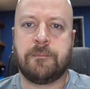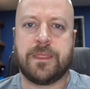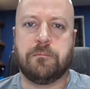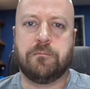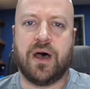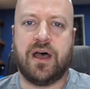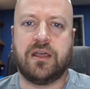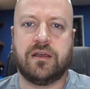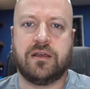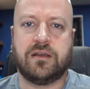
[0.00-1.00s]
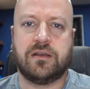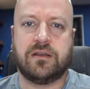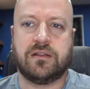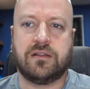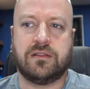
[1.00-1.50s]
But
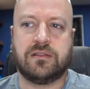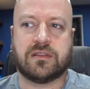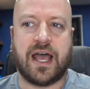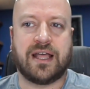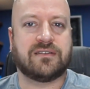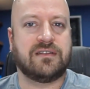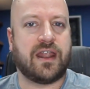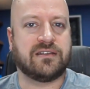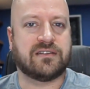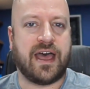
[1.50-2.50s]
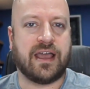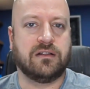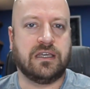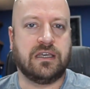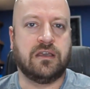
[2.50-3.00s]
that's not
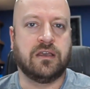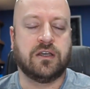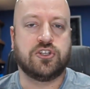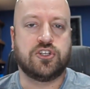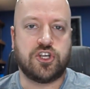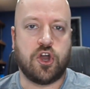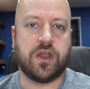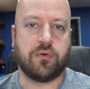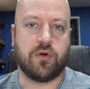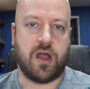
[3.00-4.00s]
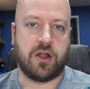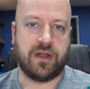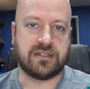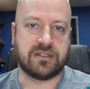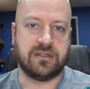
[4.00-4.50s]
exactly showing
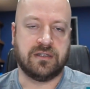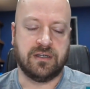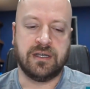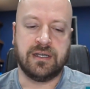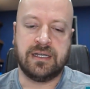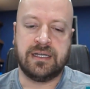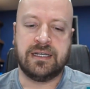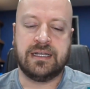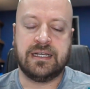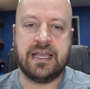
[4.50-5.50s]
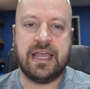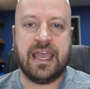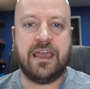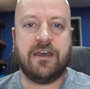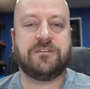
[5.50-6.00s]
progress.
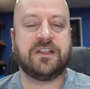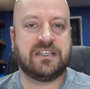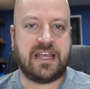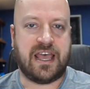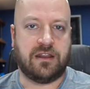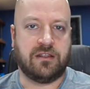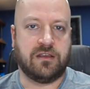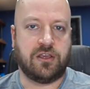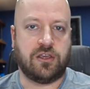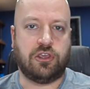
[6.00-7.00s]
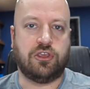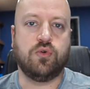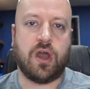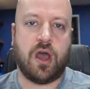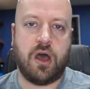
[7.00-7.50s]
If instead you
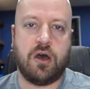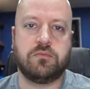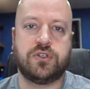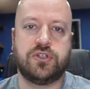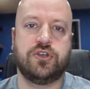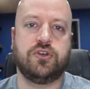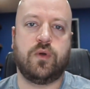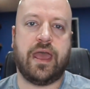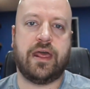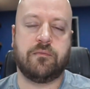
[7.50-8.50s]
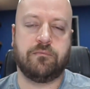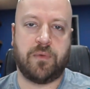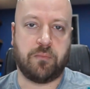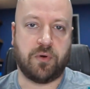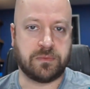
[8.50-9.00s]
come to
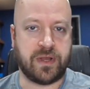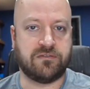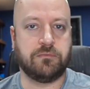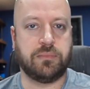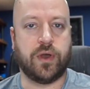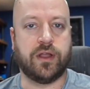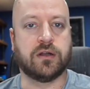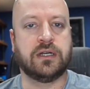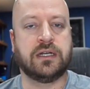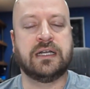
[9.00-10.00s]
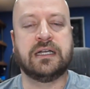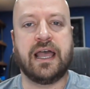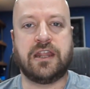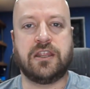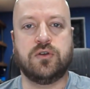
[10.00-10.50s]
a prospective employer
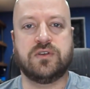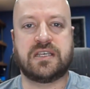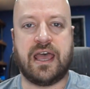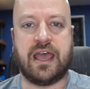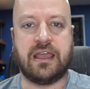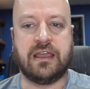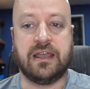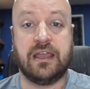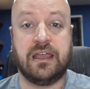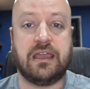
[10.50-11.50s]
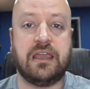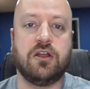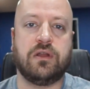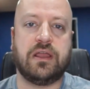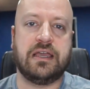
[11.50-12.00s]
and you say,
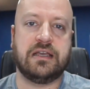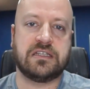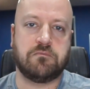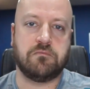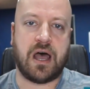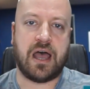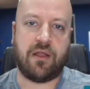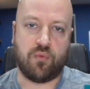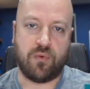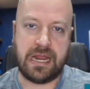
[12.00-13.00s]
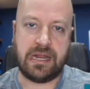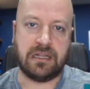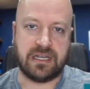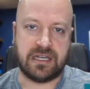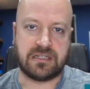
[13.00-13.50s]
here is my reading
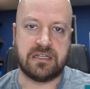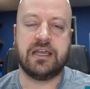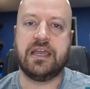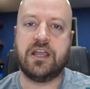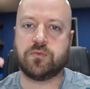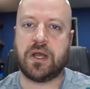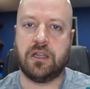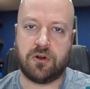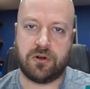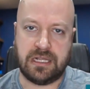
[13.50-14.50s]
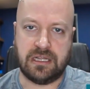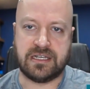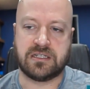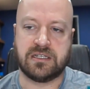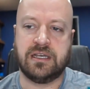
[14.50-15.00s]
list, here's my learning list,